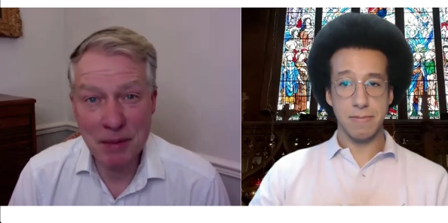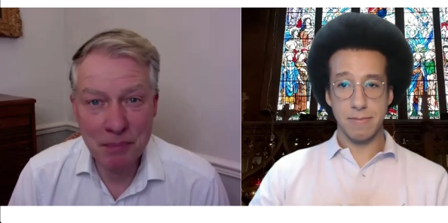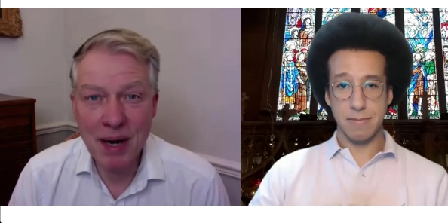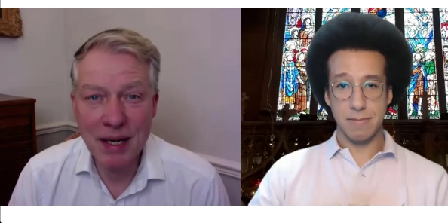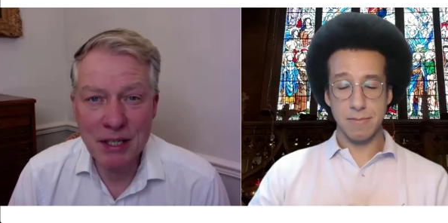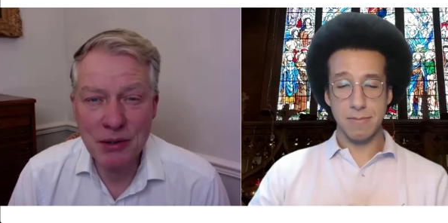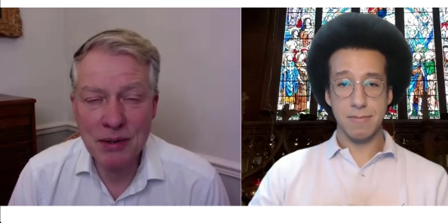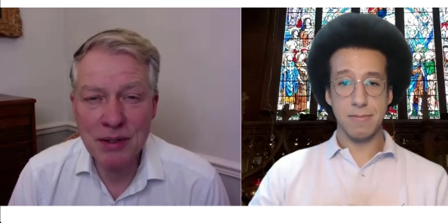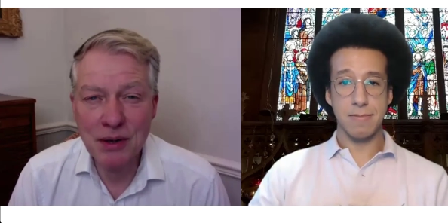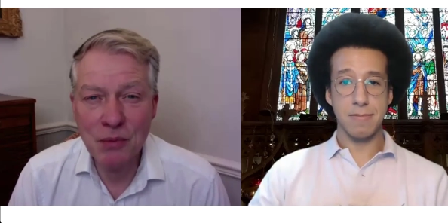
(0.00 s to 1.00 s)
Speaker 1: impact
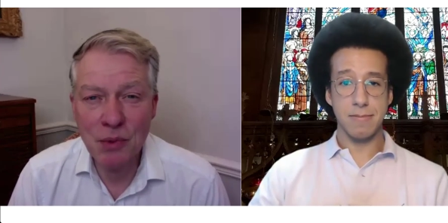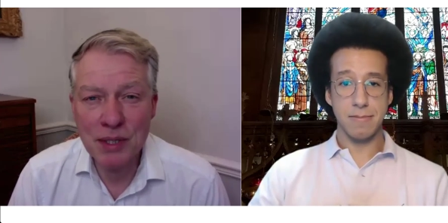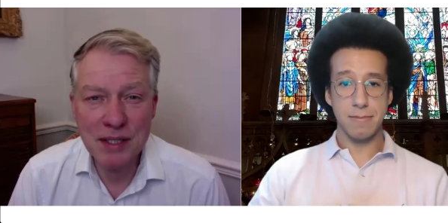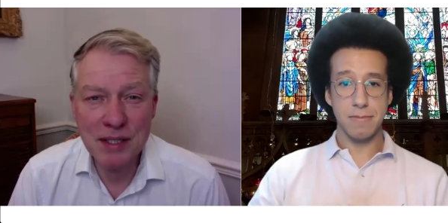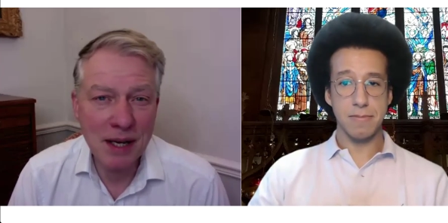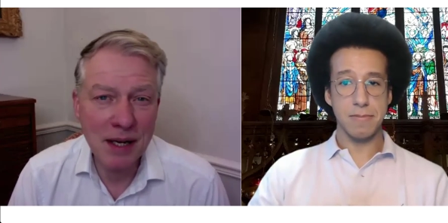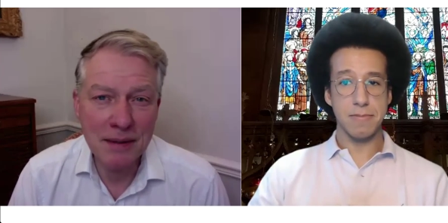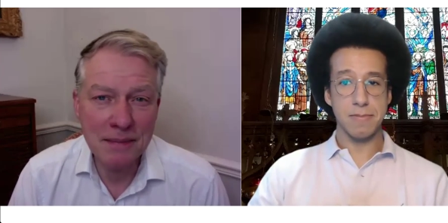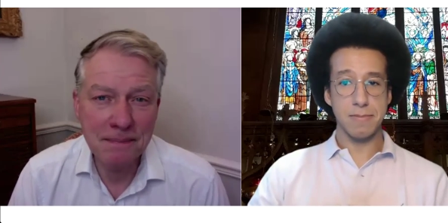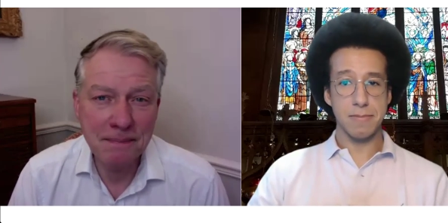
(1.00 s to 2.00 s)
on, on what is
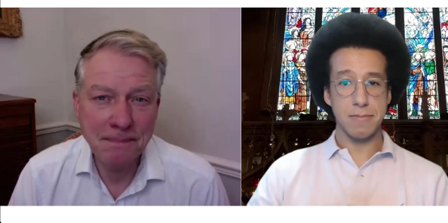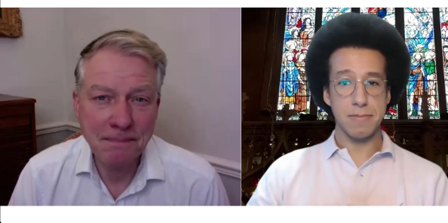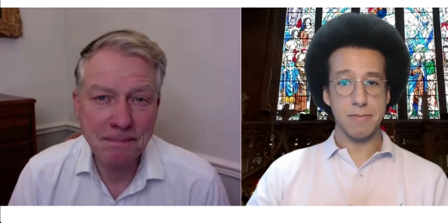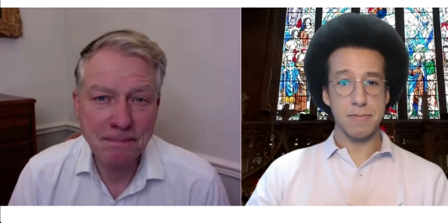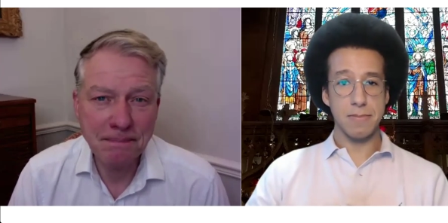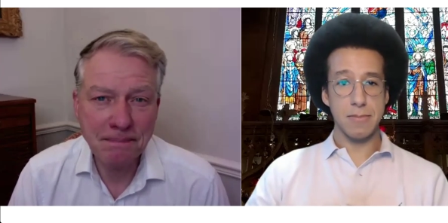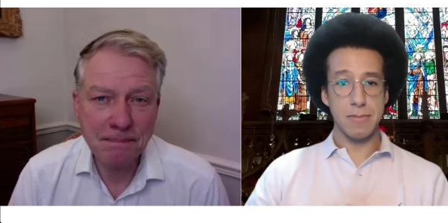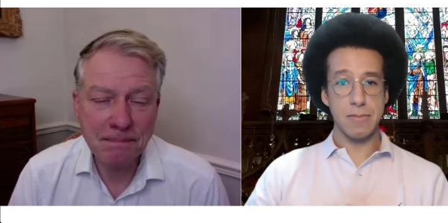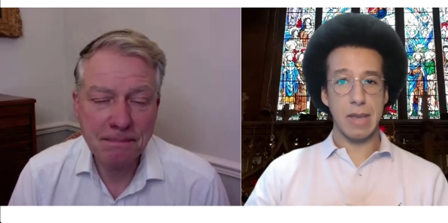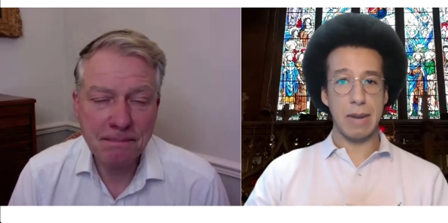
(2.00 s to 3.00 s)
done.
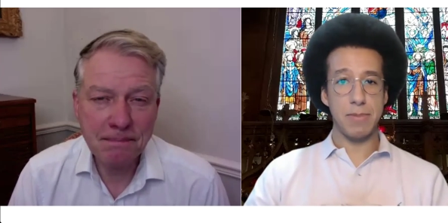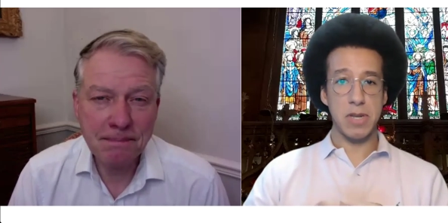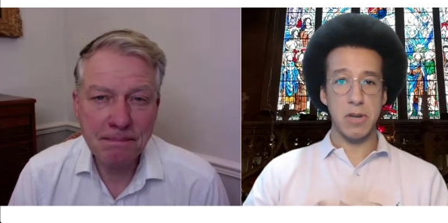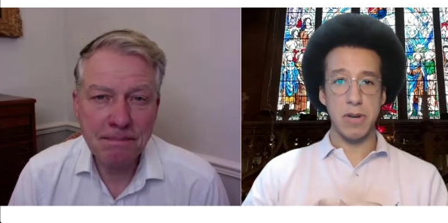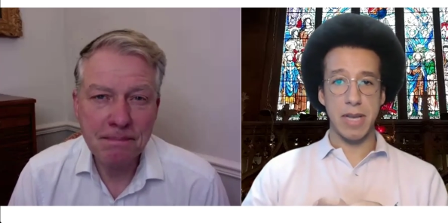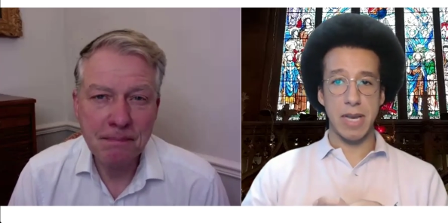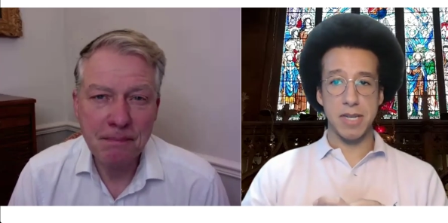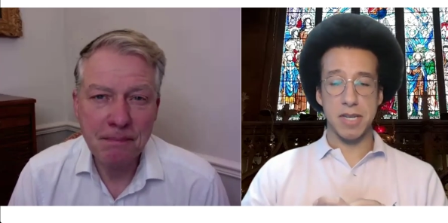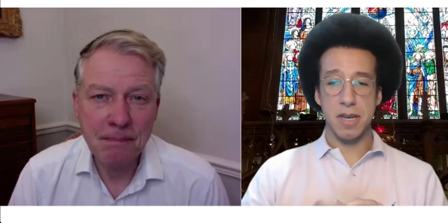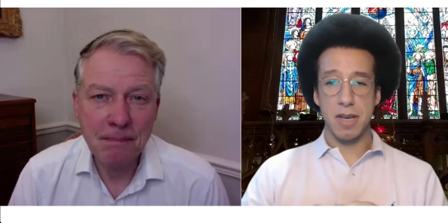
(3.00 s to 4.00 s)
Speaker 2: Absolutely.
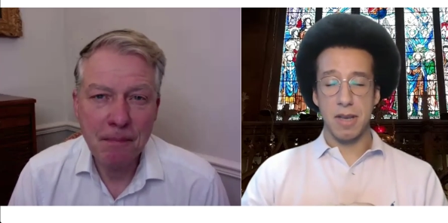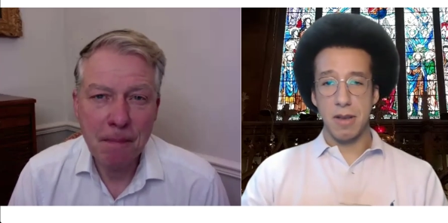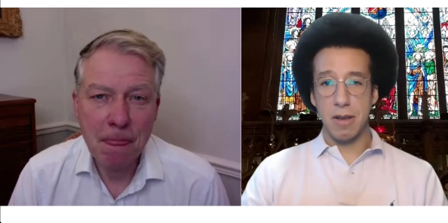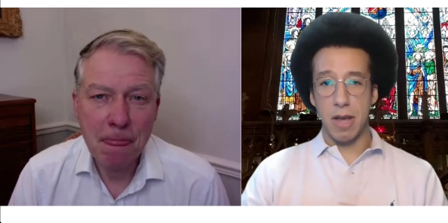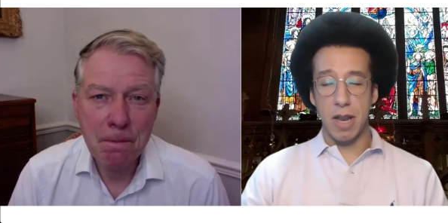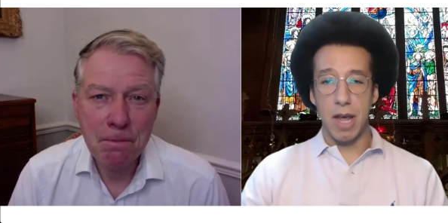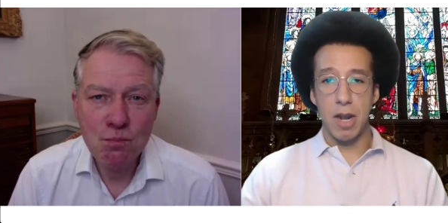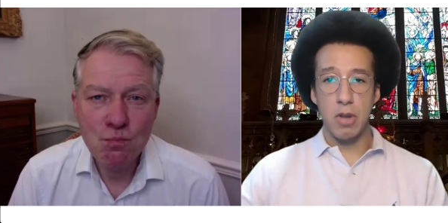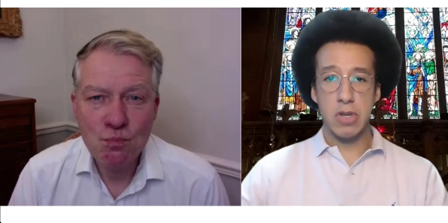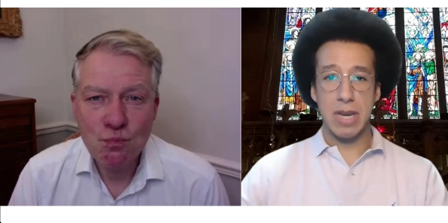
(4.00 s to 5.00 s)
And uh, a
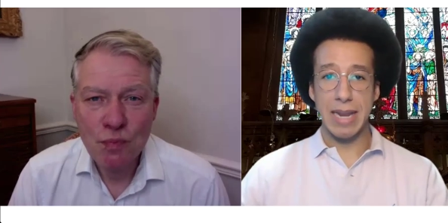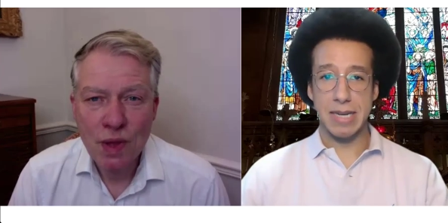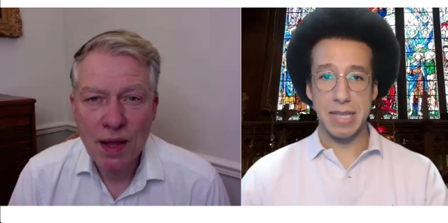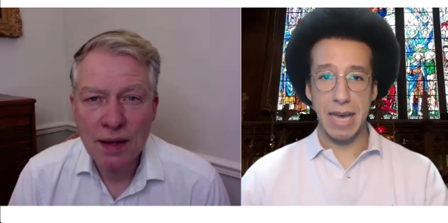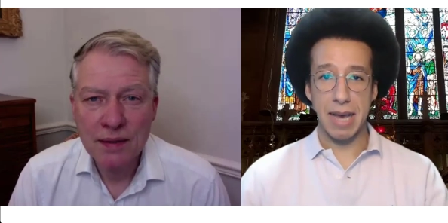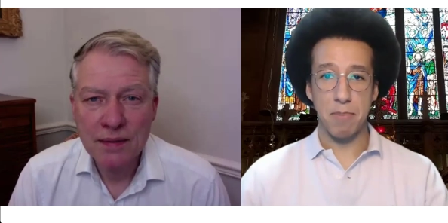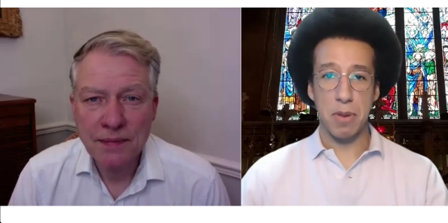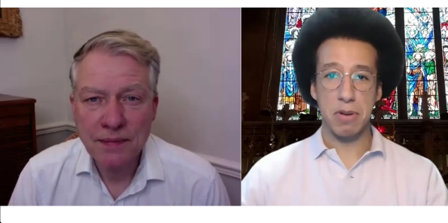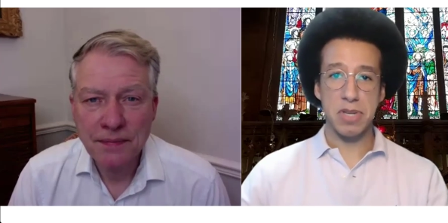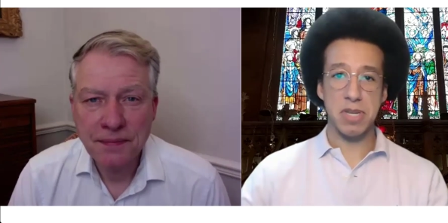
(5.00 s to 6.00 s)
loose link to that,
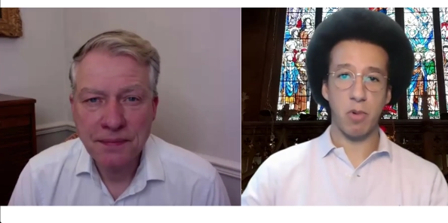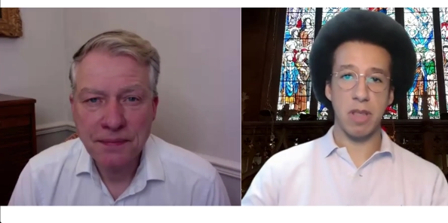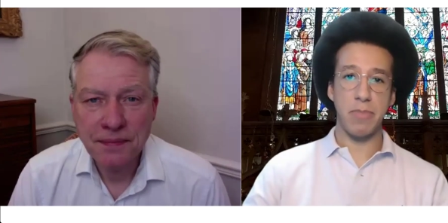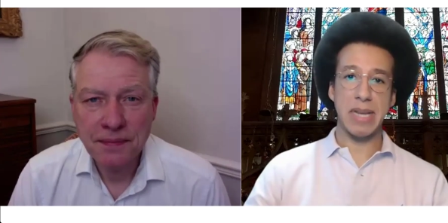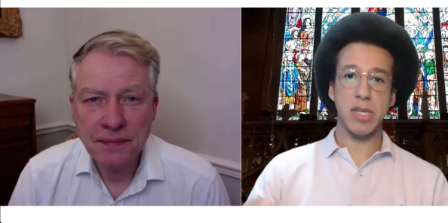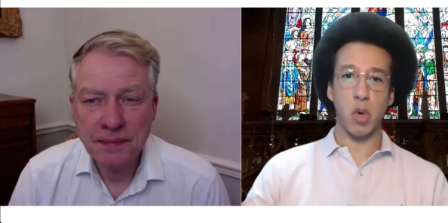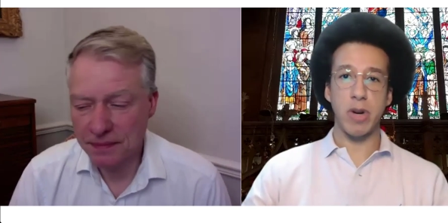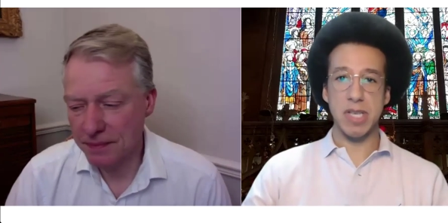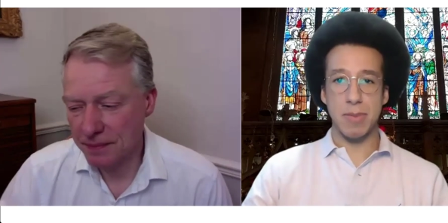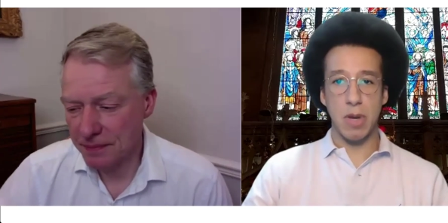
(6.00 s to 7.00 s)
because one of the big
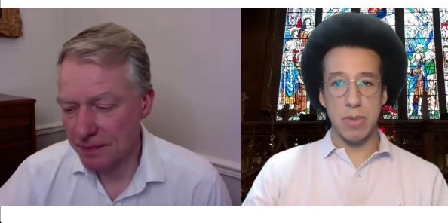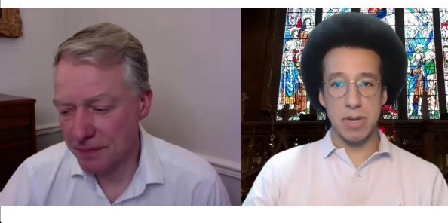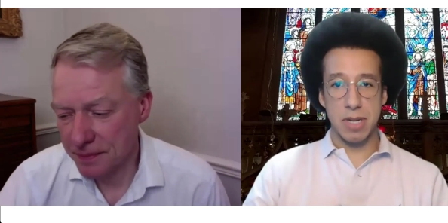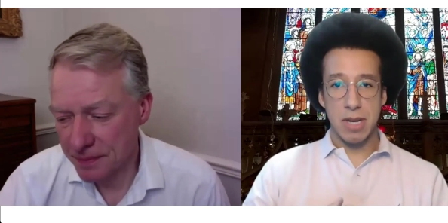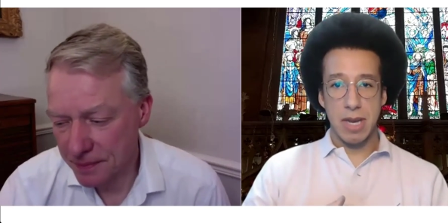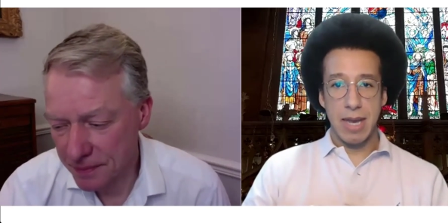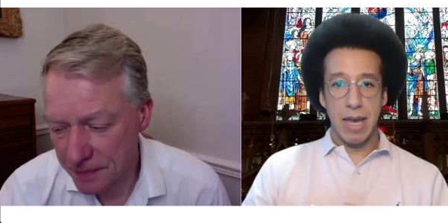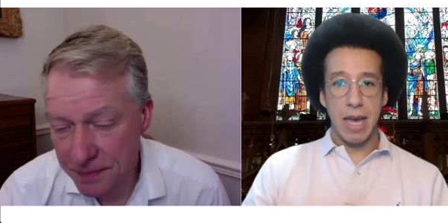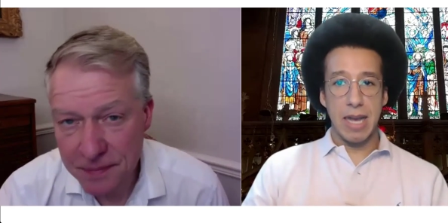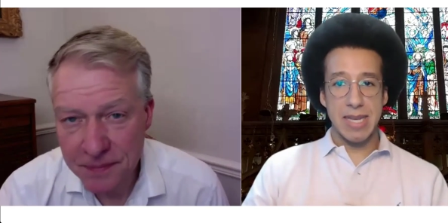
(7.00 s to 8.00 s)
stories at the moment
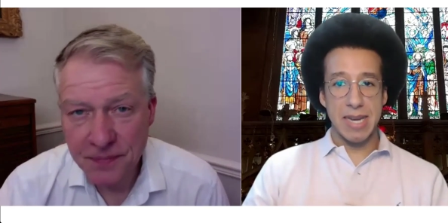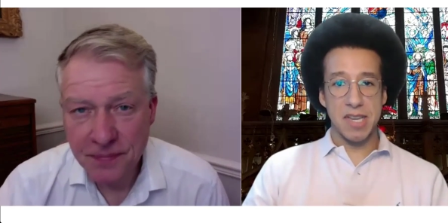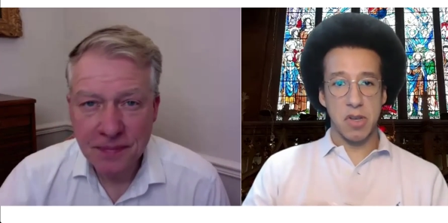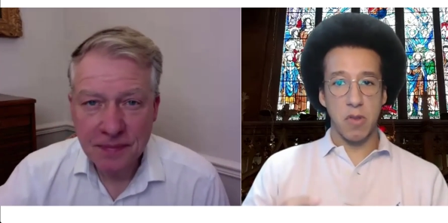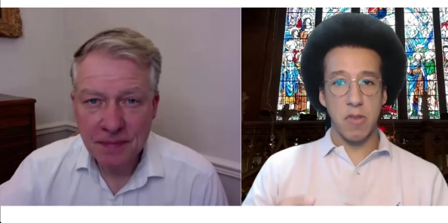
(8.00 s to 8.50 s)
uh, centres on the